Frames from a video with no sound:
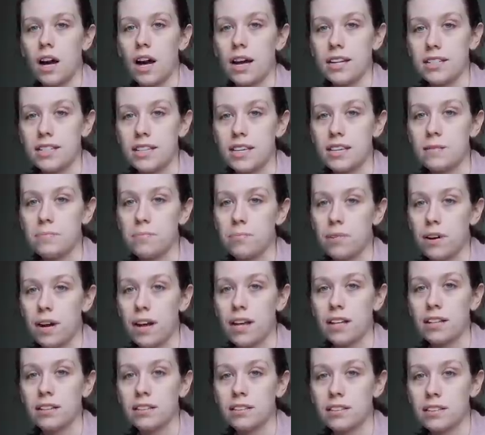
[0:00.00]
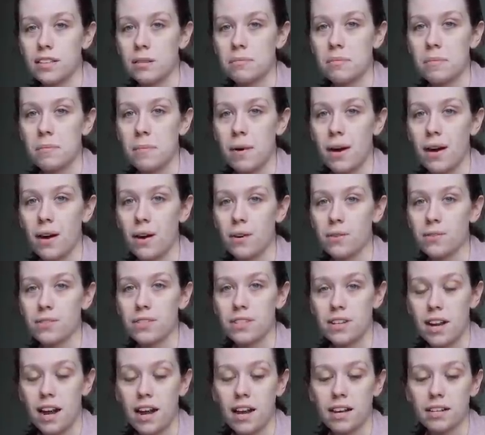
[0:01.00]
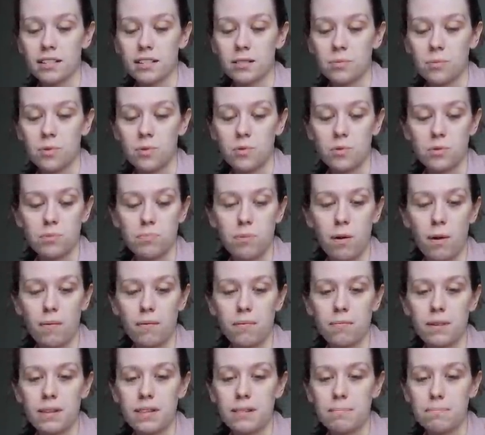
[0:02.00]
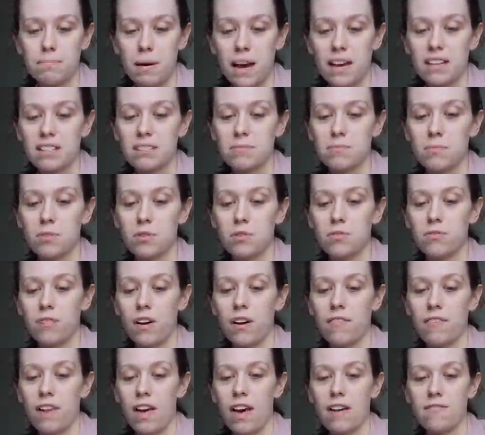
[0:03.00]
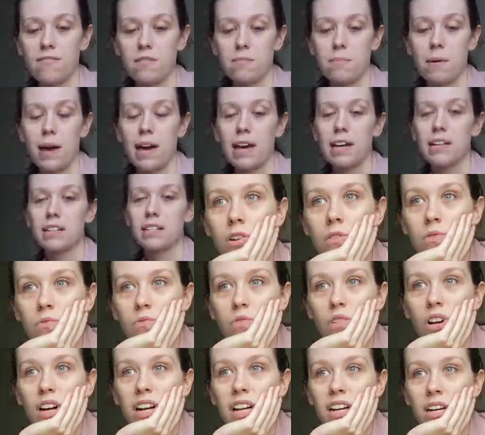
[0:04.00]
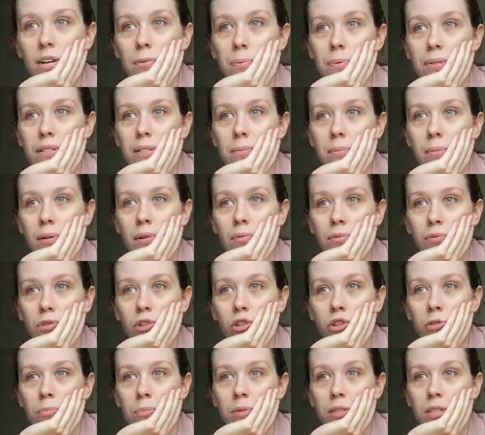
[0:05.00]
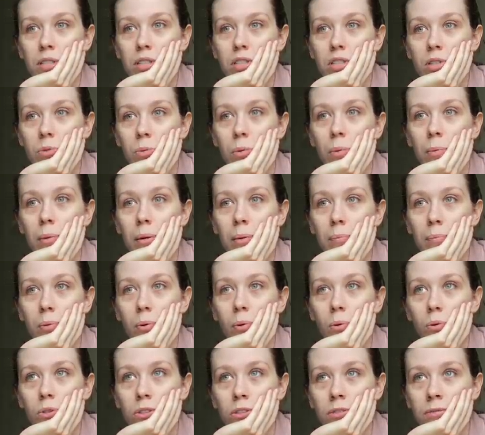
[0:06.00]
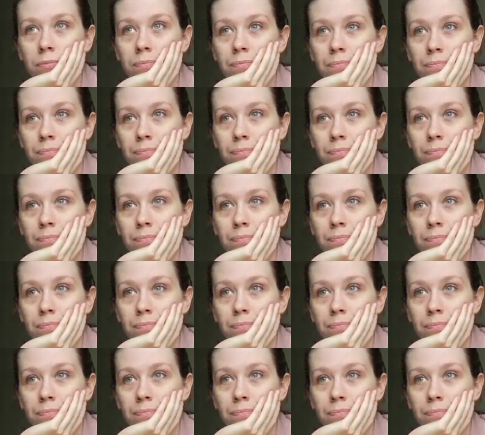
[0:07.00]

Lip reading: I did bring some of my own snacks, which was probably the best move I've ever made. Right opposite my room is a swimming pool,